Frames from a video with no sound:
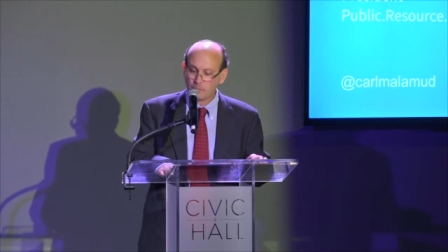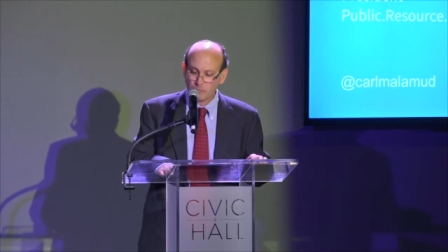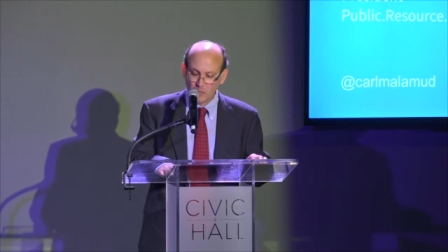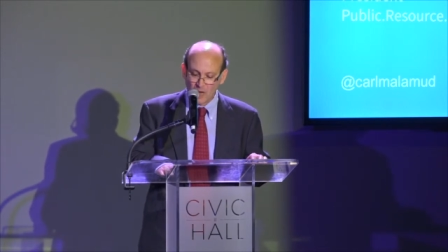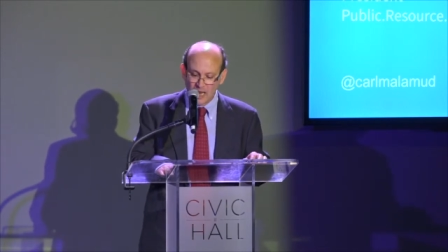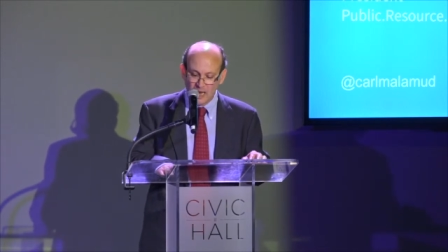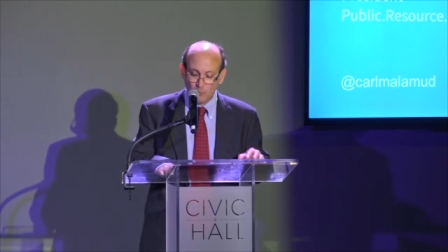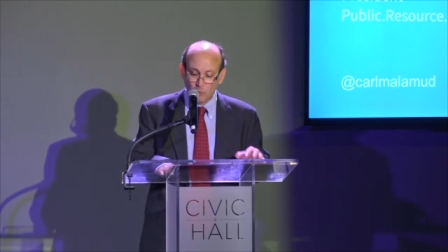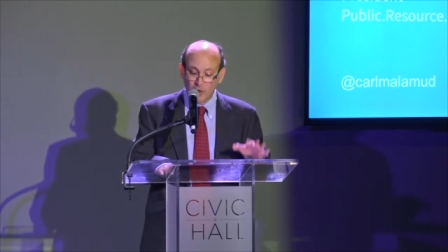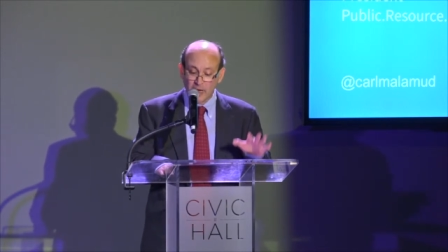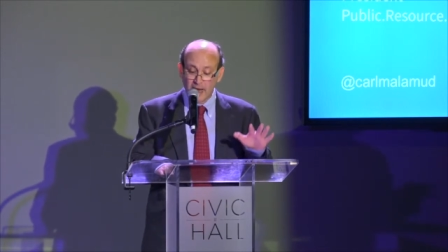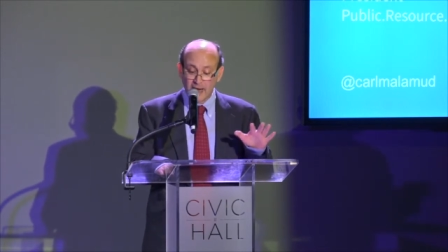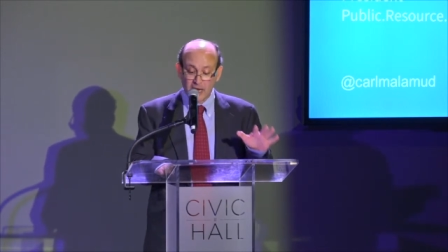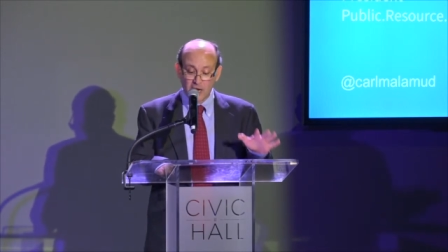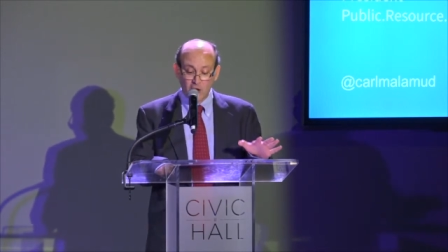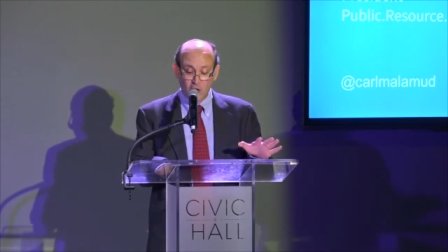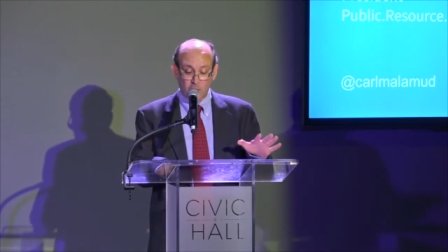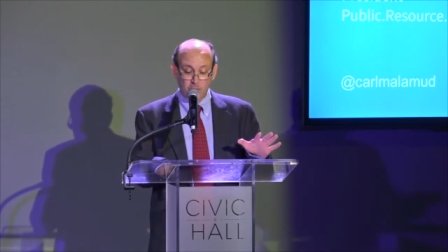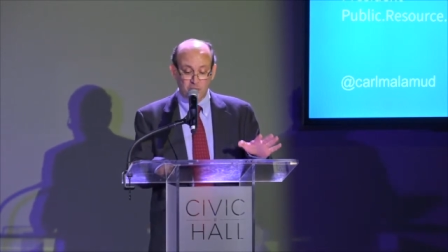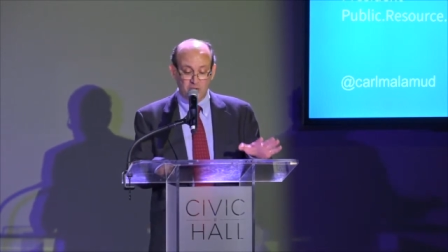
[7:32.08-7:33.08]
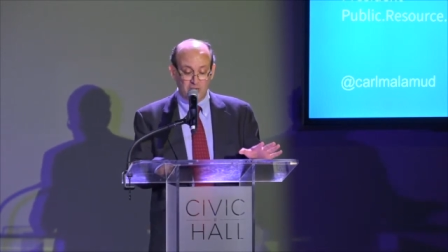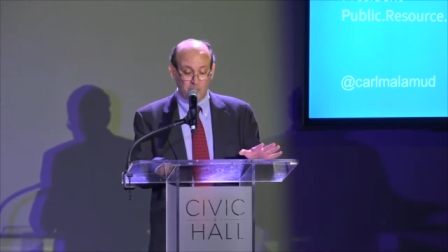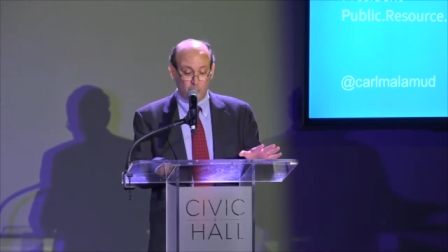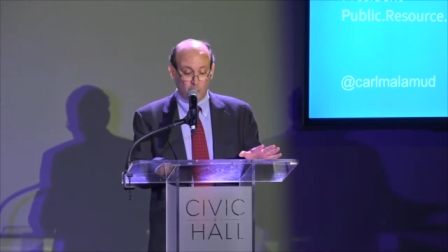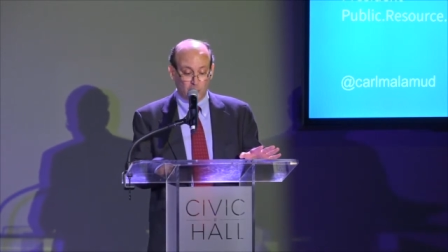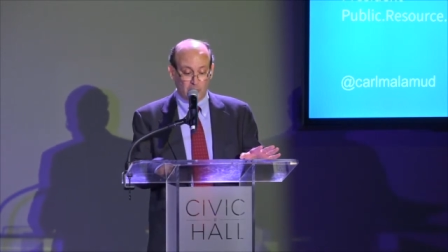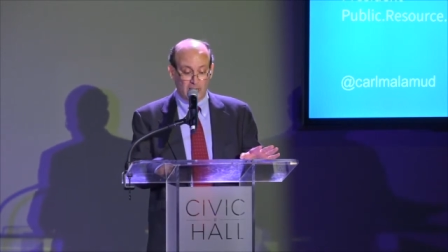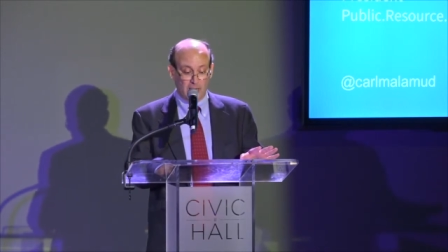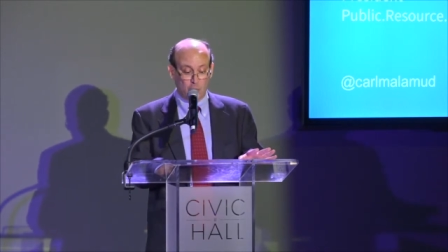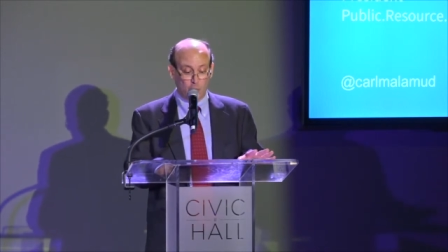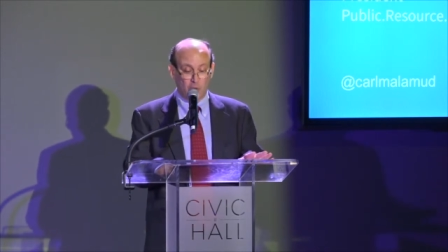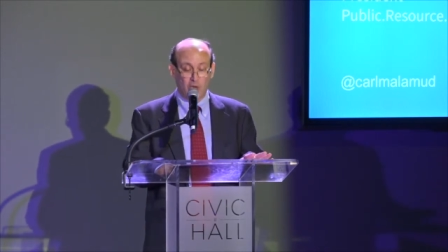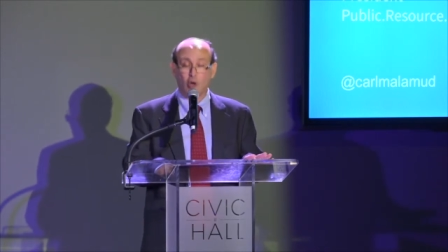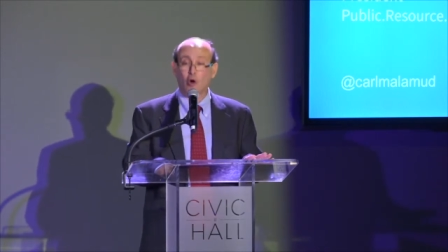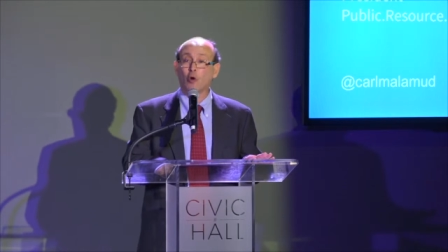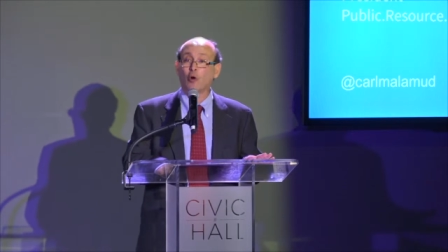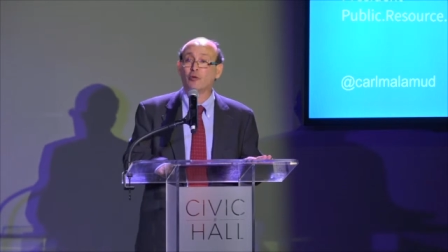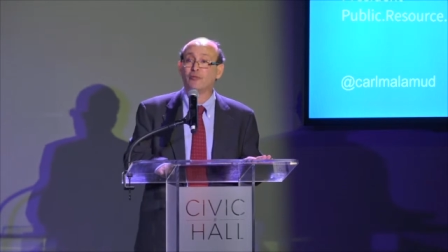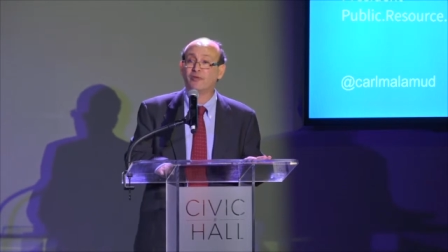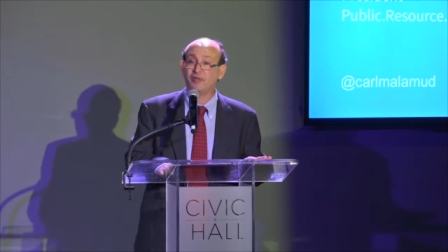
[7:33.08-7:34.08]
and when I hear people like we
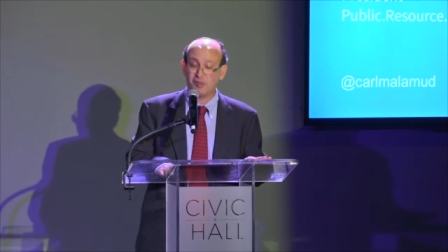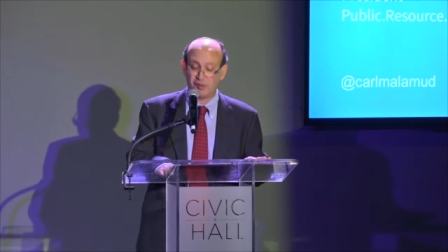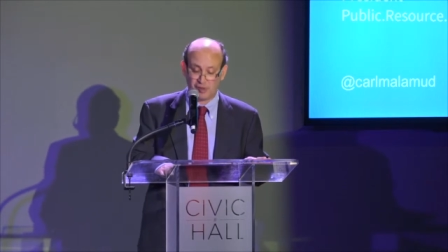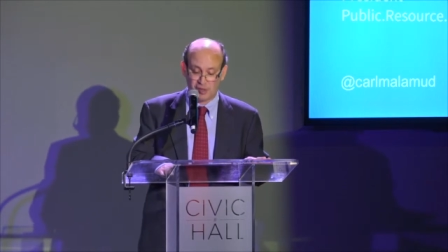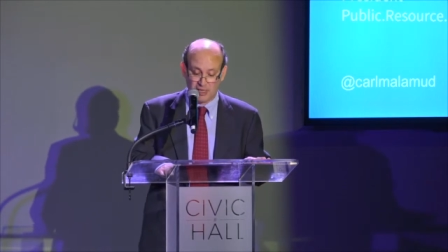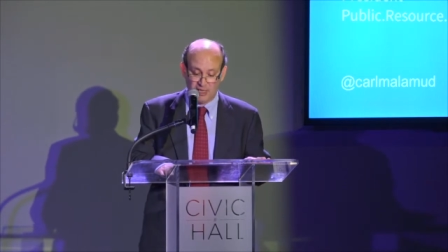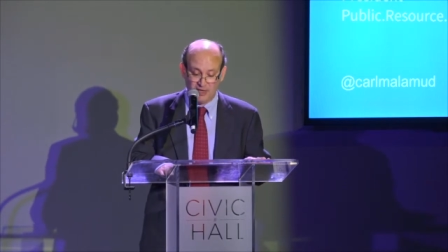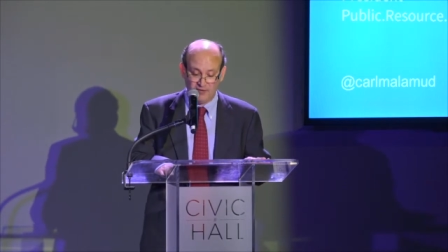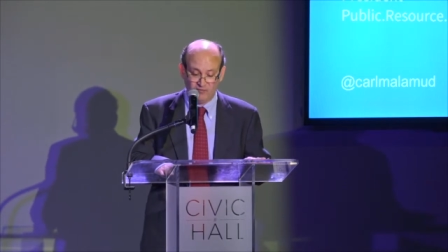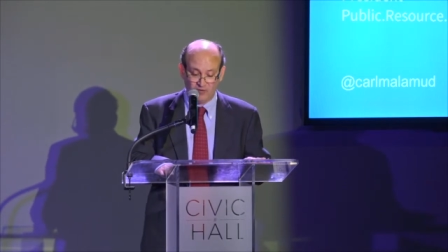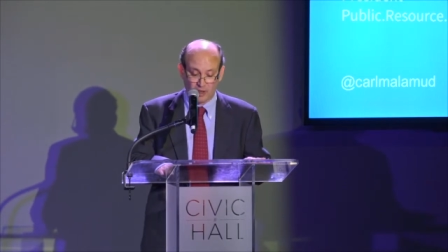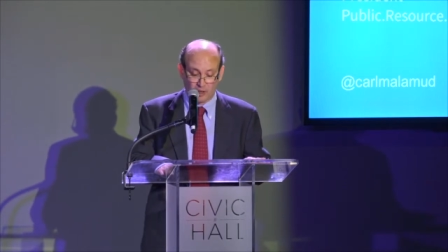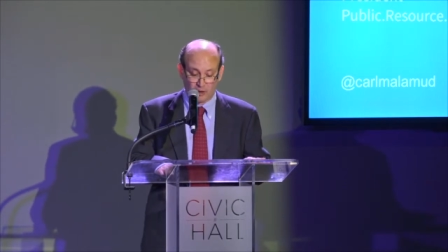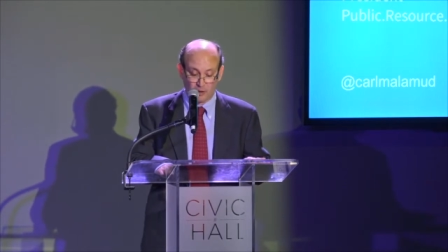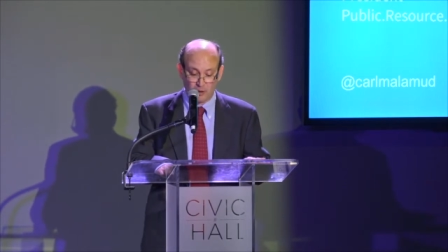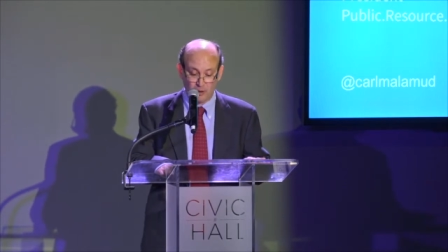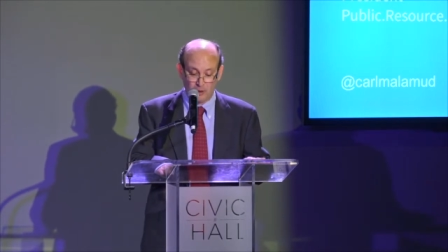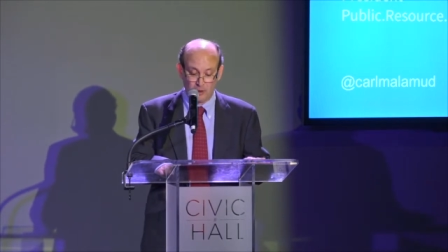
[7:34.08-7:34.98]
heard this evening,